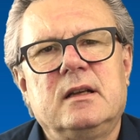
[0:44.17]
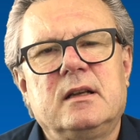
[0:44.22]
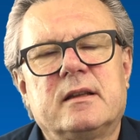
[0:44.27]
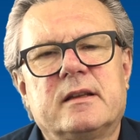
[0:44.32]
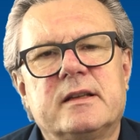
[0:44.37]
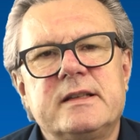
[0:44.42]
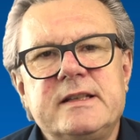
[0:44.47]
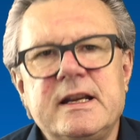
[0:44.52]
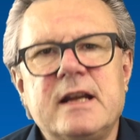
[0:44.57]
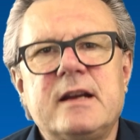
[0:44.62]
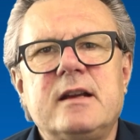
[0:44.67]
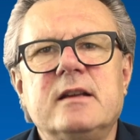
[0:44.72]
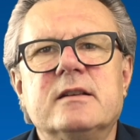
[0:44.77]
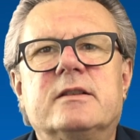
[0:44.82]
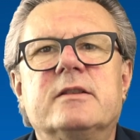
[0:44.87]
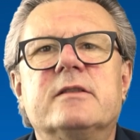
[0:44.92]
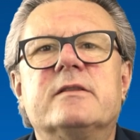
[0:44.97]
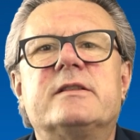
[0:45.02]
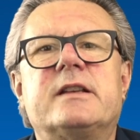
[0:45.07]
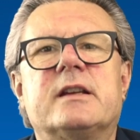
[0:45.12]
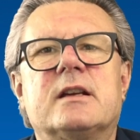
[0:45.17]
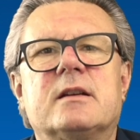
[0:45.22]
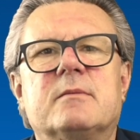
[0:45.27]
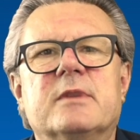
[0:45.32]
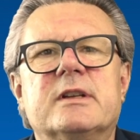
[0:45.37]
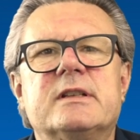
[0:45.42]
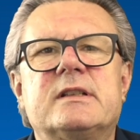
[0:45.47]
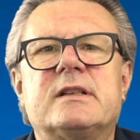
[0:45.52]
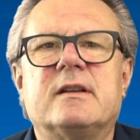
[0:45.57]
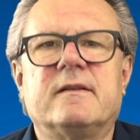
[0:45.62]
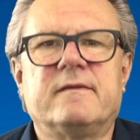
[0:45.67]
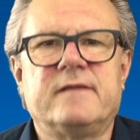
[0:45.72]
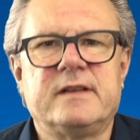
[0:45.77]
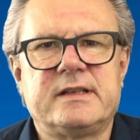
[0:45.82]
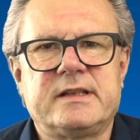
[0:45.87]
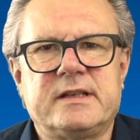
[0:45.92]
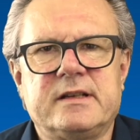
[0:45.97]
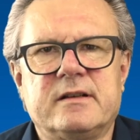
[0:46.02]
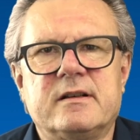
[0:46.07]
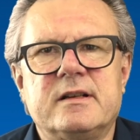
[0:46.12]
The second two segments of
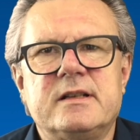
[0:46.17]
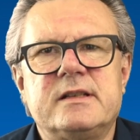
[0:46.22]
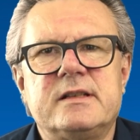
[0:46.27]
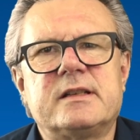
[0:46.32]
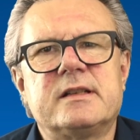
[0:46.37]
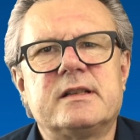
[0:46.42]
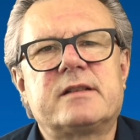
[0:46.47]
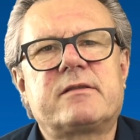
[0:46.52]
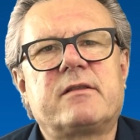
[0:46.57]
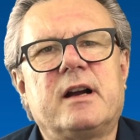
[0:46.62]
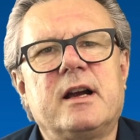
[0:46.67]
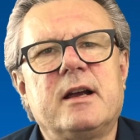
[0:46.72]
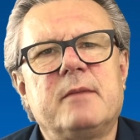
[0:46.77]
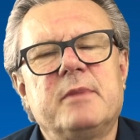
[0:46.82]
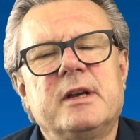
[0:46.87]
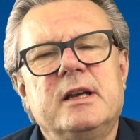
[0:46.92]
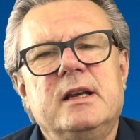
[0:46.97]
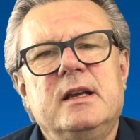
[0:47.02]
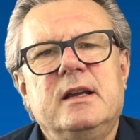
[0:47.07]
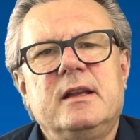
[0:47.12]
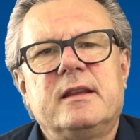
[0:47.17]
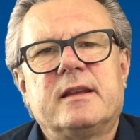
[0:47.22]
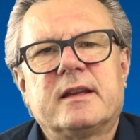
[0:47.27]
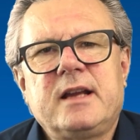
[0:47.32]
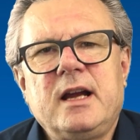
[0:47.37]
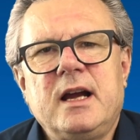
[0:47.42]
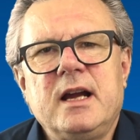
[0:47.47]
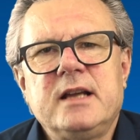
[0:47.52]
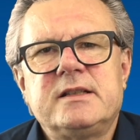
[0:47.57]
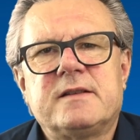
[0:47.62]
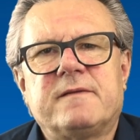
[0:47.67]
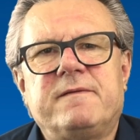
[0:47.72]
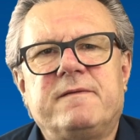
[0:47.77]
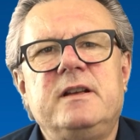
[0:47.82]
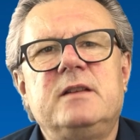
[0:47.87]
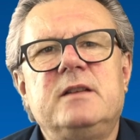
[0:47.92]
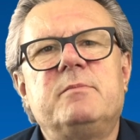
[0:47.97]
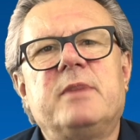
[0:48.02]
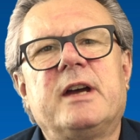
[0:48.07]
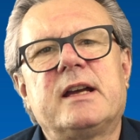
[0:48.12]
this series describe the kinds of
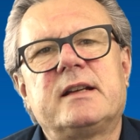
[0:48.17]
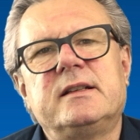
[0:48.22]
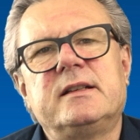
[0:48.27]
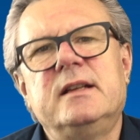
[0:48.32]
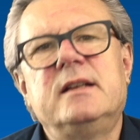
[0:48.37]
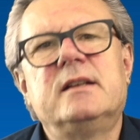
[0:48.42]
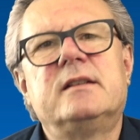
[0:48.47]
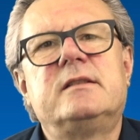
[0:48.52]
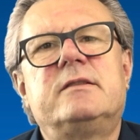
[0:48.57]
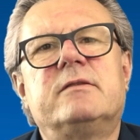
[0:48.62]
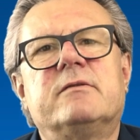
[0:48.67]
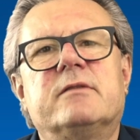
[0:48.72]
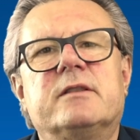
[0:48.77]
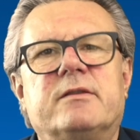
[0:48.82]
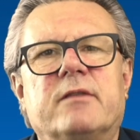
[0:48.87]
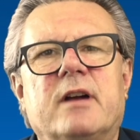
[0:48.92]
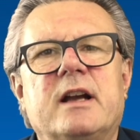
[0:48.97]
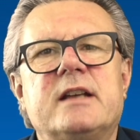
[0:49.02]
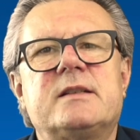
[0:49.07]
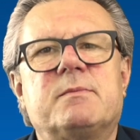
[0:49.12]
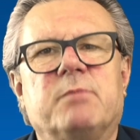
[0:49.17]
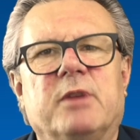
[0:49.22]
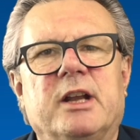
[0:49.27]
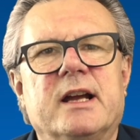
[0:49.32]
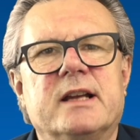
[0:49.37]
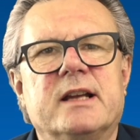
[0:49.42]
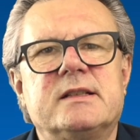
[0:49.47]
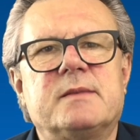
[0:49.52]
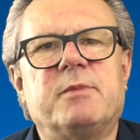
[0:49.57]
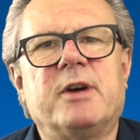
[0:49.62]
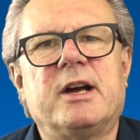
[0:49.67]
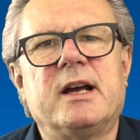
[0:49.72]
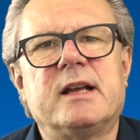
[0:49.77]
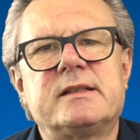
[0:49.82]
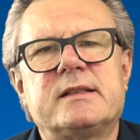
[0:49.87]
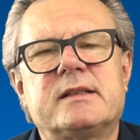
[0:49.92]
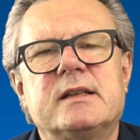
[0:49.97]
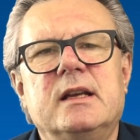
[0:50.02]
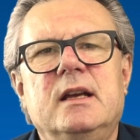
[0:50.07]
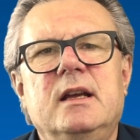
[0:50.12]
feedback needed to address blind
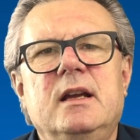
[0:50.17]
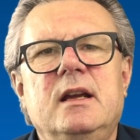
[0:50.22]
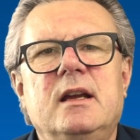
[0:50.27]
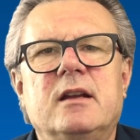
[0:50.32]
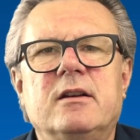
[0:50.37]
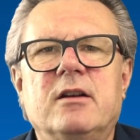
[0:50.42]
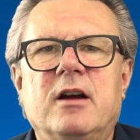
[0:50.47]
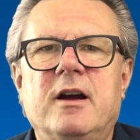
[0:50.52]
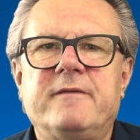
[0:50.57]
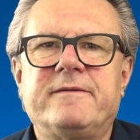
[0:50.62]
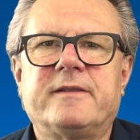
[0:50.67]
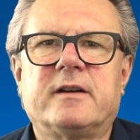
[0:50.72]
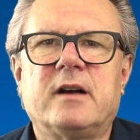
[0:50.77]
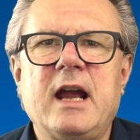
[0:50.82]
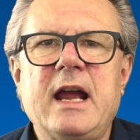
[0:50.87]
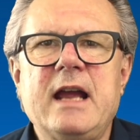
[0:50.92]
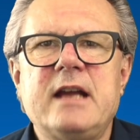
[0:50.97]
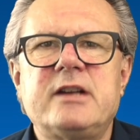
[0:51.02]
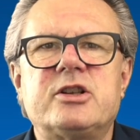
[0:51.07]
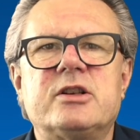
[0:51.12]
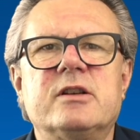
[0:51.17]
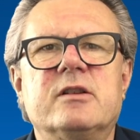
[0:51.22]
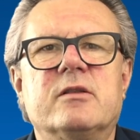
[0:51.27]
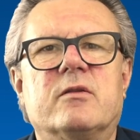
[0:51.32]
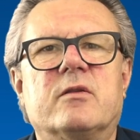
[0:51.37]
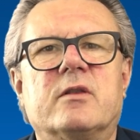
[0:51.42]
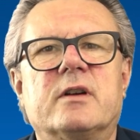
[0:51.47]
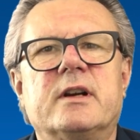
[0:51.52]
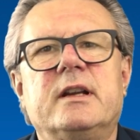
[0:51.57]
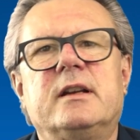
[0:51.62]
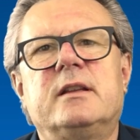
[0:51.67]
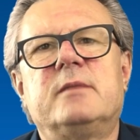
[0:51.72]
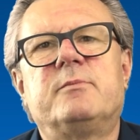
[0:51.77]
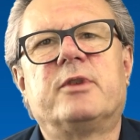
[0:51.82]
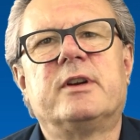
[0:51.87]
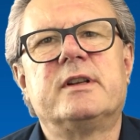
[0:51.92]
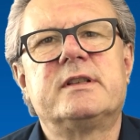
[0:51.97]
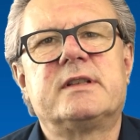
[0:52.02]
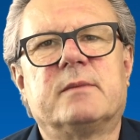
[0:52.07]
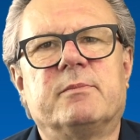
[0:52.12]
spots and offer action-oriented
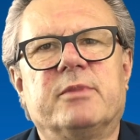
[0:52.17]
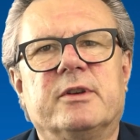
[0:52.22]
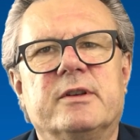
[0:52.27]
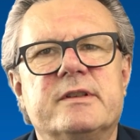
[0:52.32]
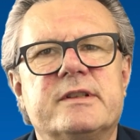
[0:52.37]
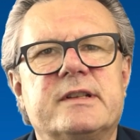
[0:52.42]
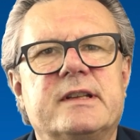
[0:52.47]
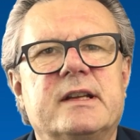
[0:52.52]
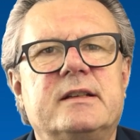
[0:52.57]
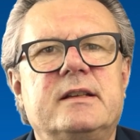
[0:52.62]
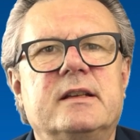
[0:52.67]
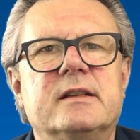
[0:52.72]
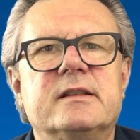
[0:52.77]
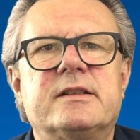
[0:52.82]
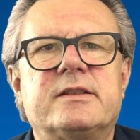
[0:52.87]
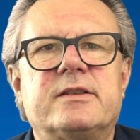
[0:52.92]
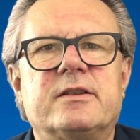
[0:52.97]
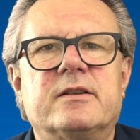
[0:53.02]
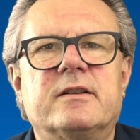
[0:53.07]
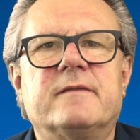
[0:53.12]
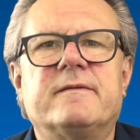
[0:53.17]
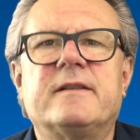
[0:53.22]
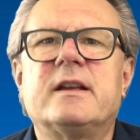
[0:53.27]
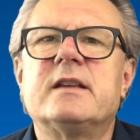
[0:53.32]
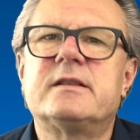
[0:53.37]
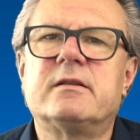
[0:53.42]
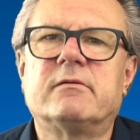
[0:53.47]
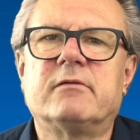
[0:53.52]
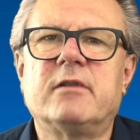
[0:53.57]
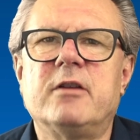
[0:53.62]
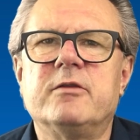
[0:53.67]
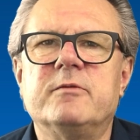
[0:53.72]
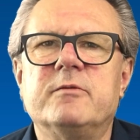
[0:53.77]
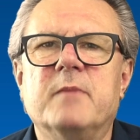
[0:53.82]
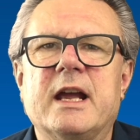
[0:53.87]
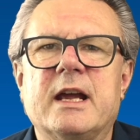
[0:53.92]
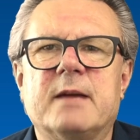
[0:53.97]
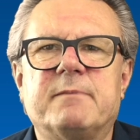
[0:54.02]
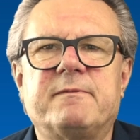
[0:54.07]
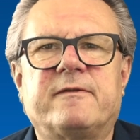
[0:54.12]
principles that can serve as a
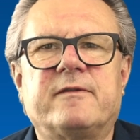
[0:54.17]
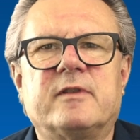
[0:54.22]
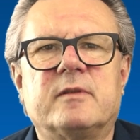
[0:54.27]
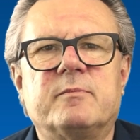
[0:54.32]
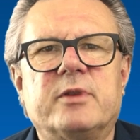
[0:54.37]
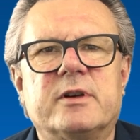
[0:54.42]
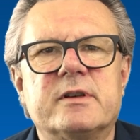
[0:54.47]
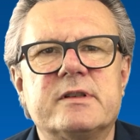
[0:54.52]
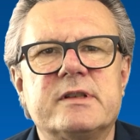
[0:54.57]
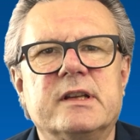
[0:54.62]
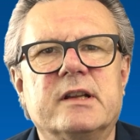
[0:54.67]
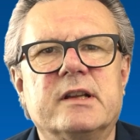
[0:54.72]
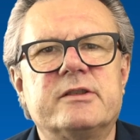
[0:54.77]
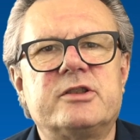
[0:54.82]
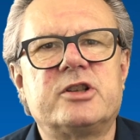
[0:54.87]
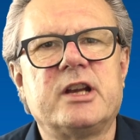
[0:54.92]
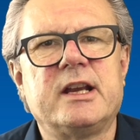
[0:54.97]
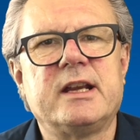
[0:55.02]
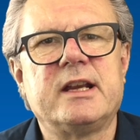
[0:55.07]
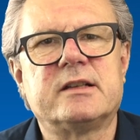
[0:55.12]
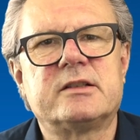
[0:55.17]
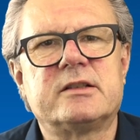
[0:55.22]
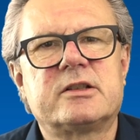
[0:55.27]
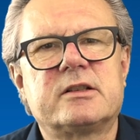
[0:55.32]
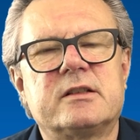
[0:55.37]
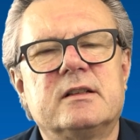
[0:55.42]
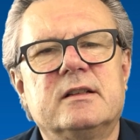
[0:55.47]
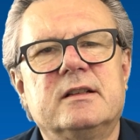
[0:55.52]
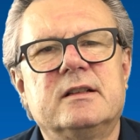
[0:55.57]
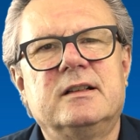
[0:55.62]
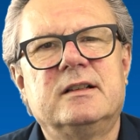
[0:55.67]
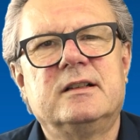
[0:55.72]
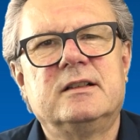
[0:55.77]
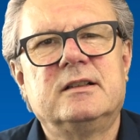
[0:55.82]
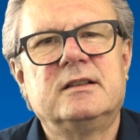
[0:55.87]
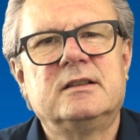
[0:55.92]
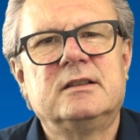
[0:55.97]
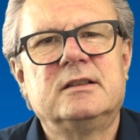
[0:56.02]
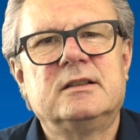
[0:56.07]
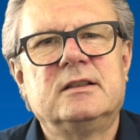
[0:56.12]
roadmap for personal change.
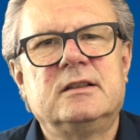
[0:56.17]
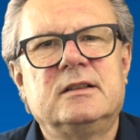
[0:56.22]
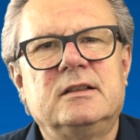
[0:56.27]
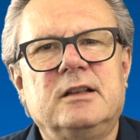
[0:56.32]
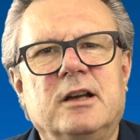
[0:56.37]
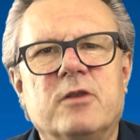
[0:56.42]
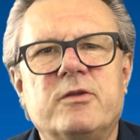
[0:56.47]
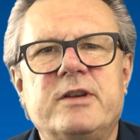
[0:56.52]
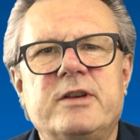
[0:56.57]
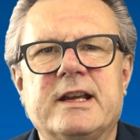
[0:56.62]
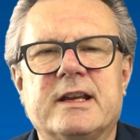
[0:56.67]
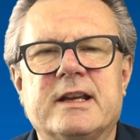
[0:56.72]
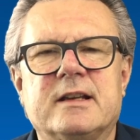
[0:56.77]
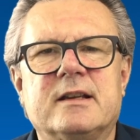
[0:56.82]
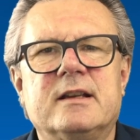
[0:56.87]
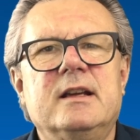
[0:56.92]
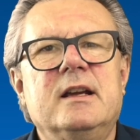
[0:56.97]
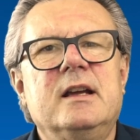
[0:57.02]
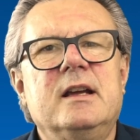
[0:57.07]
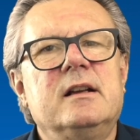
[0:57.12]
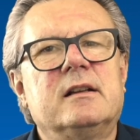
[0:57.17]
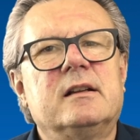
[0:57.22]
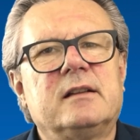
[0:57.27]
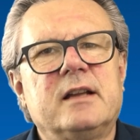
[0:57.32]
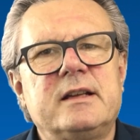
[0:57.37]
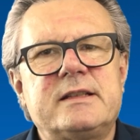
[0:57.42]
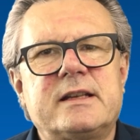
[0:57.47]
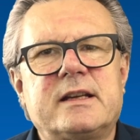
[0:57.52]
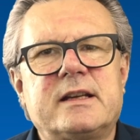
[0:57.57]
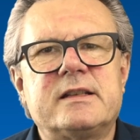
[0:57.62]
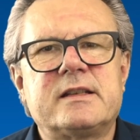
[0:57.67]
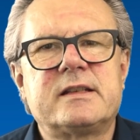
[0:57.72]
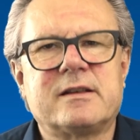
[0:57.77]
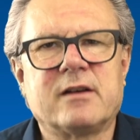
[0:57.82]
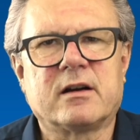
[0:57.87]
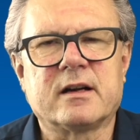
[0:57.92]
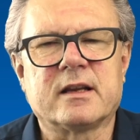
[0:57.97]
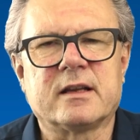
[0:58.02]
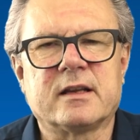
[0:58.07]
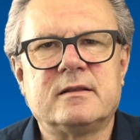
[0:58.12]
Okay, let's get
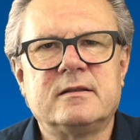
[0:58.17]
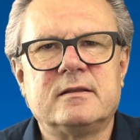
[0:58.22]
started.